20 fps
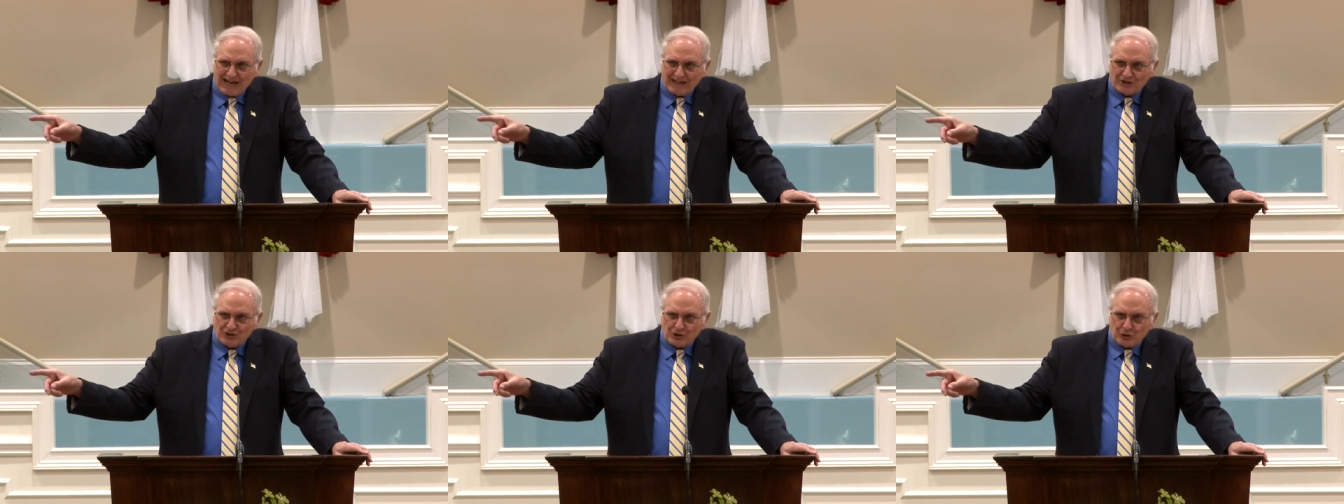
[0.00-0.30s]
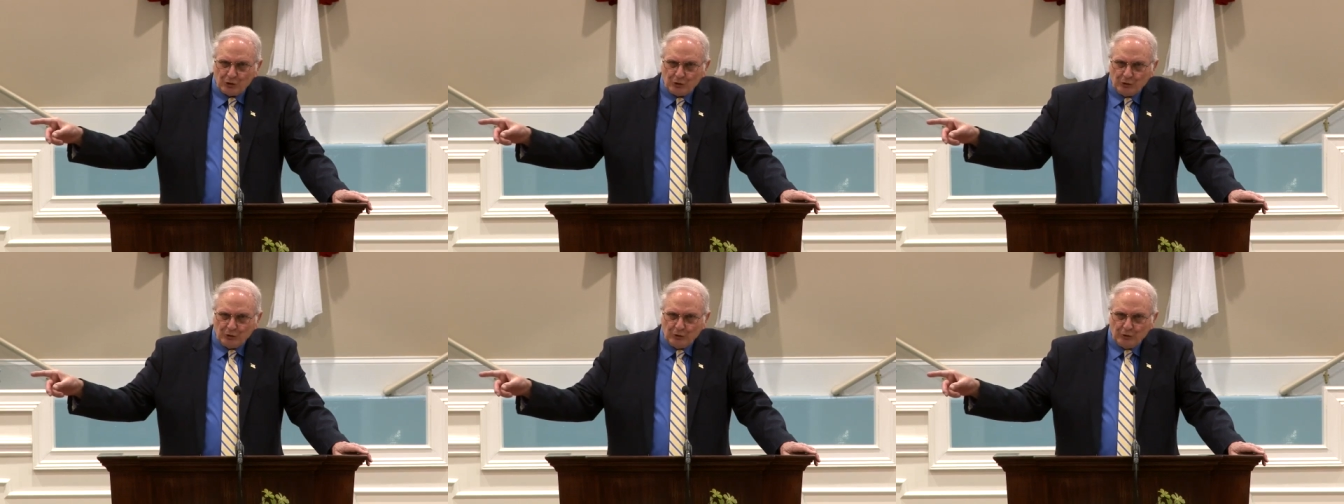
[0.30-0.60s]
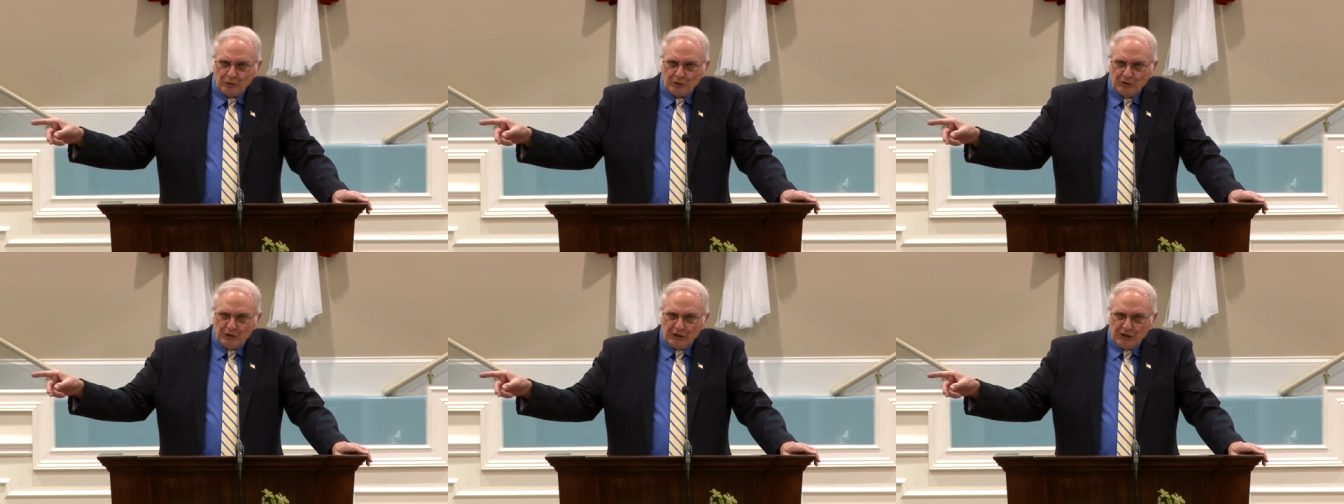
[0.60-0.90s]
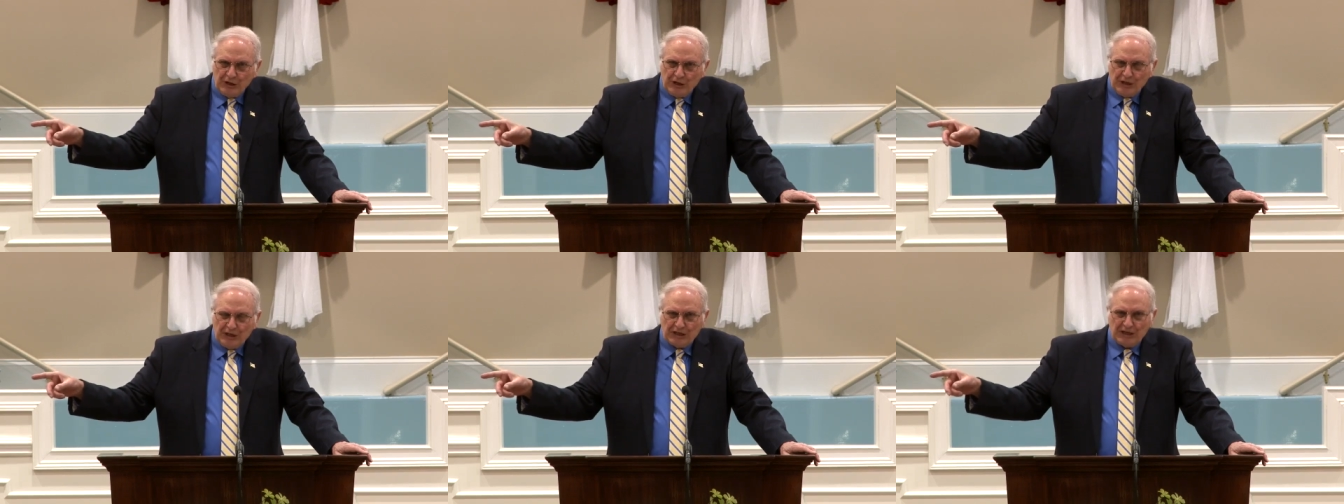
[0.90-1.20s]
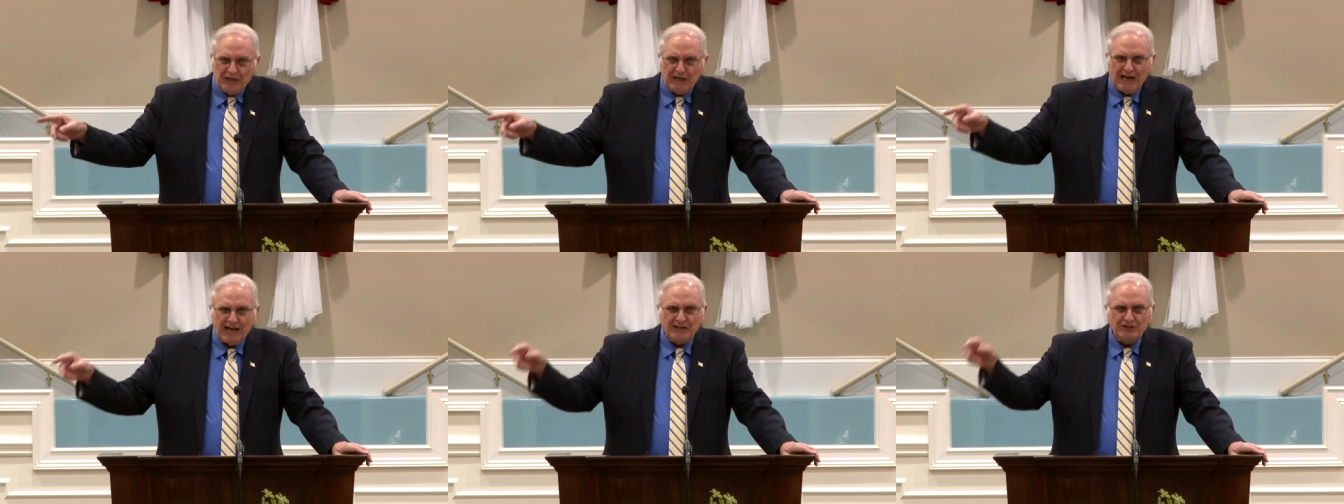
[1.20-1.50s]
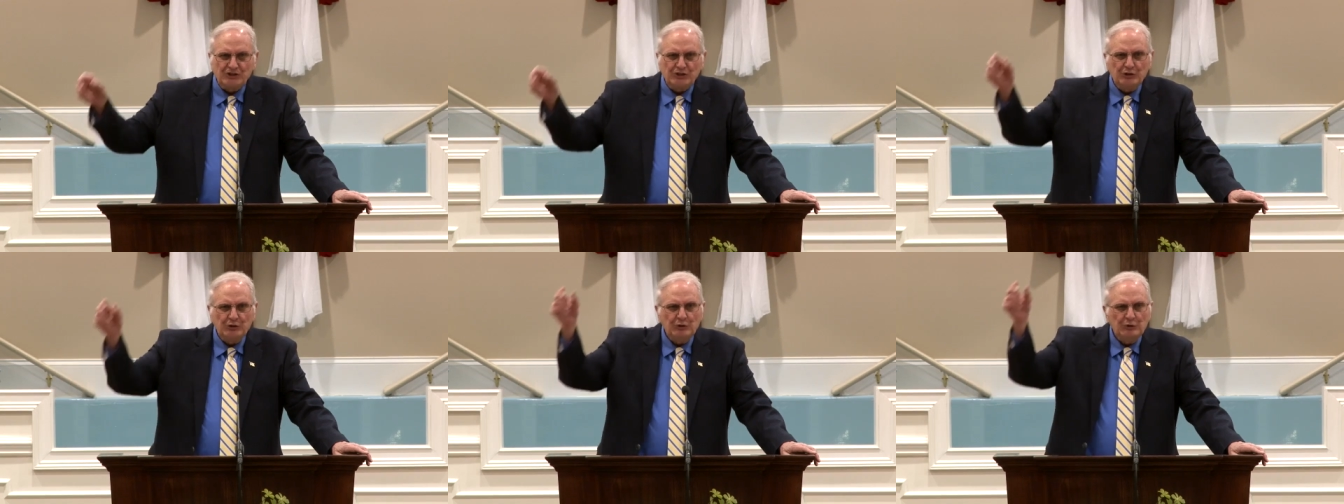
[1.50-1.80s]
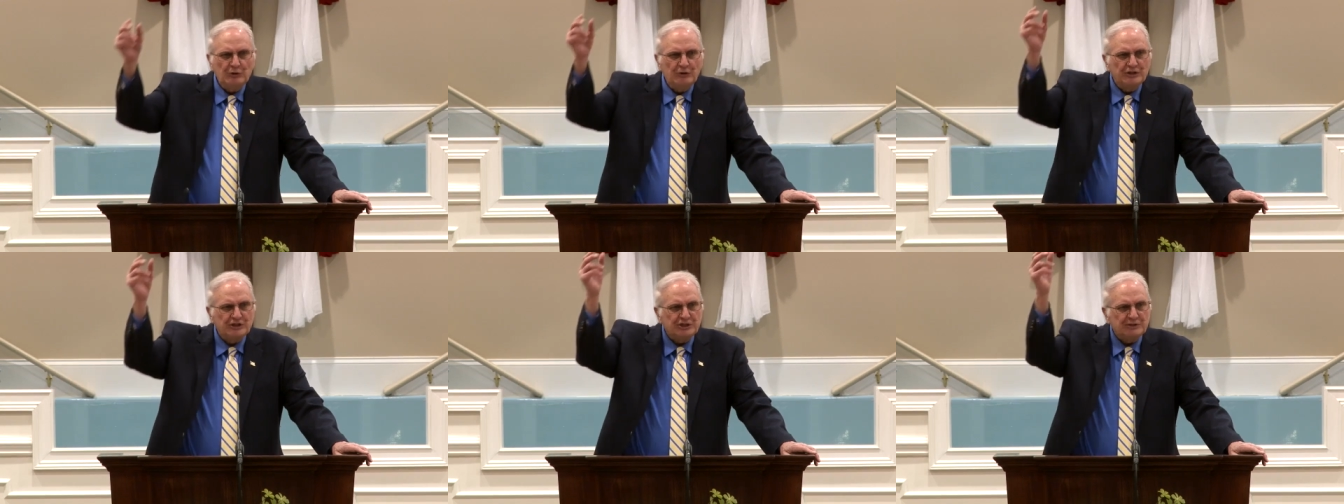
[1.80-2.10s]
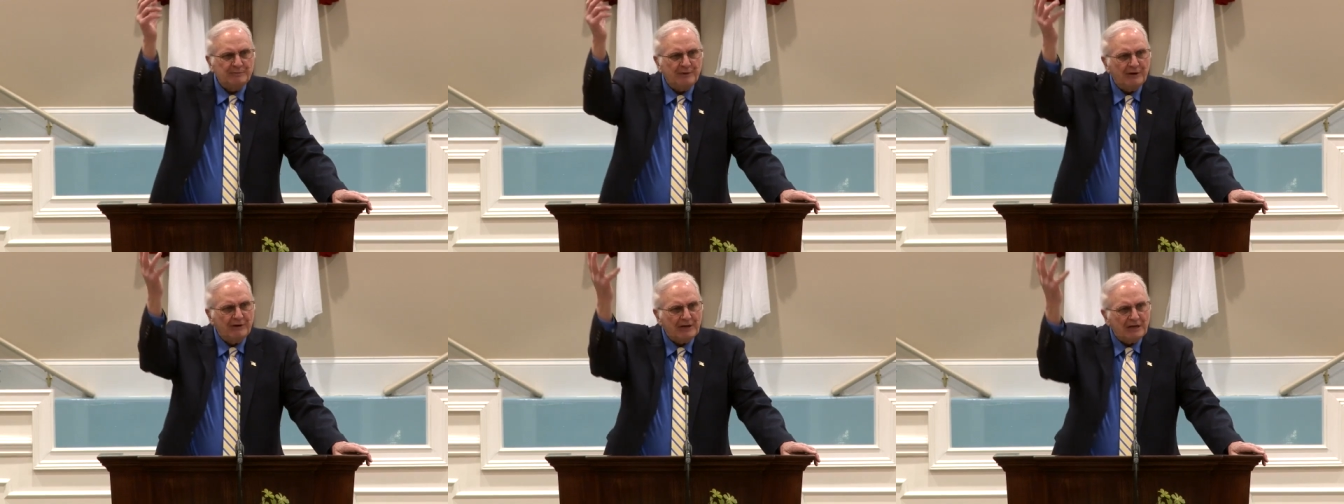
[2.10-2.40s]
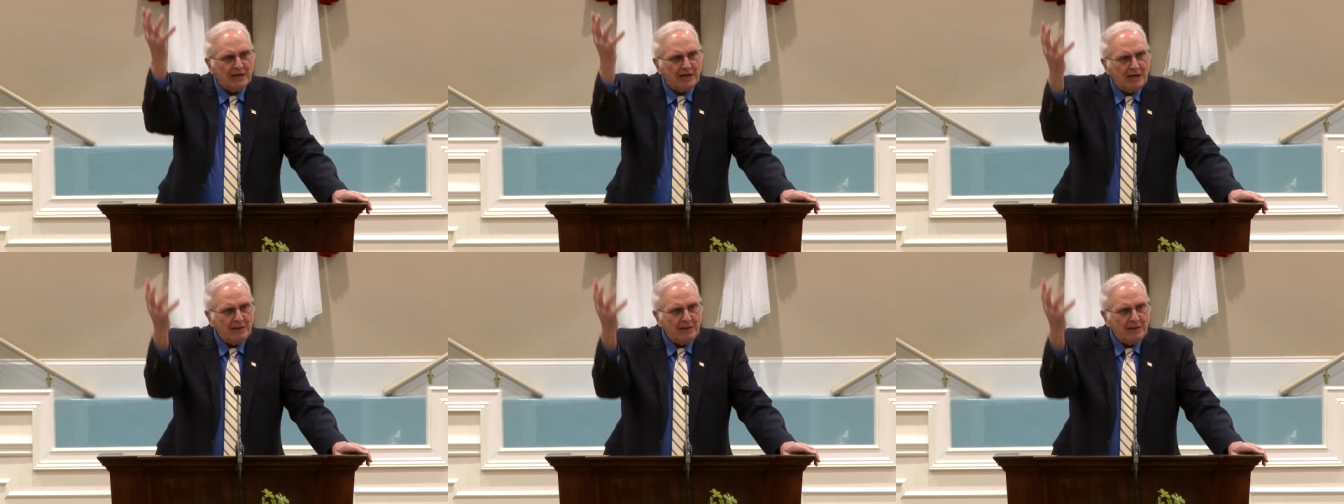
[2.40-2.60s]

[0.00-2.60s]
Acts 2. In Acts 2, the Spirit